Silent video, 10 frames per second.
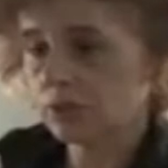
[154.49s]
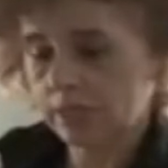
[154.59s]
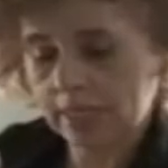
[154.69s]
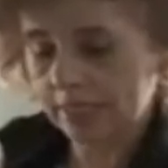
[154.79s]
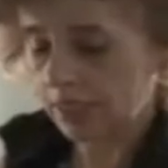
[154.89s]

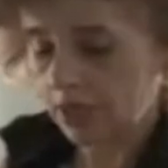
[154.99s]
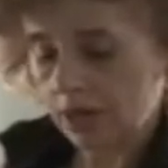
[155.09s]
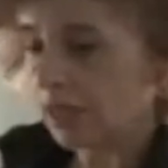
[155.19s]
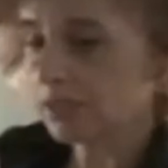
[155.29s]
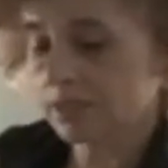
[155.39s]
and had
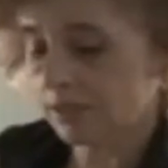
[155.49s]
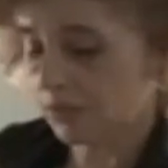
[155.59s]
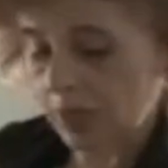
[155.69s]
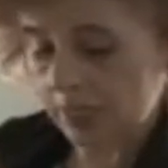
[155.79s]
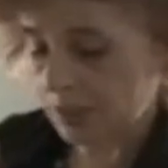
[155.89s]
constant
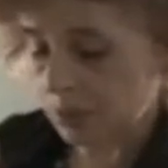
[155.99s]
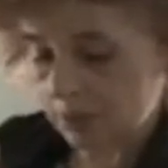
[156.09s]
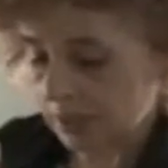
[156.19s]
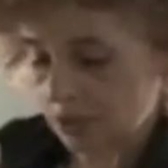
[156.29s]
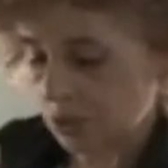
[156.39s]
fights
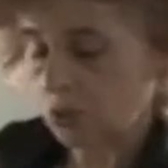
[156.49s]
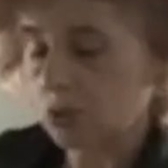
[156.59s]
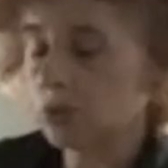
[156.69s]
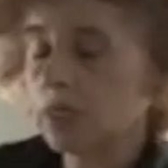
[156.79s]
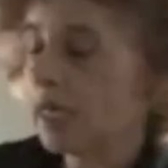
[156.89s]
with the
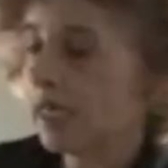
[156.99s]
school